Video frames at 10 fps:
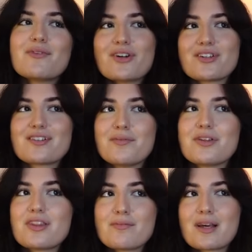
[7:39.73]
whereas some
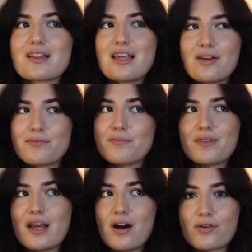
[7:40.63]
of them like they
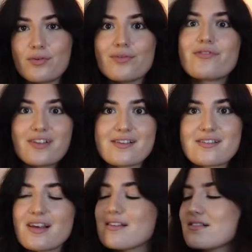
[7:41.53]
they are called
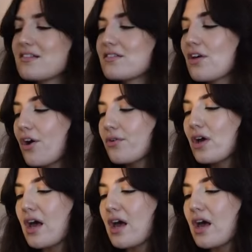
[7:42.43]
physicists so